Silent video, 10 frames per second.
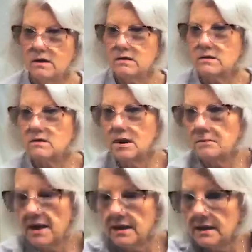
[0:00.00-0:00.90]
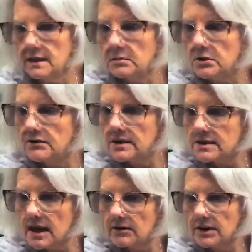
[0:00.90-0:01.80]
so I might need to move this
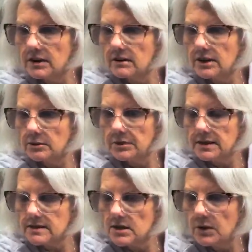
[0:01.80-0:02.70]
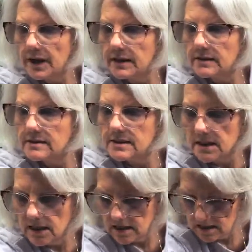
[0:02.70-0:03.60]
down here a little bit so I can
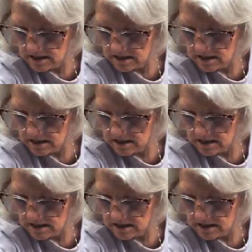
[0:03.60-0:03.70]
see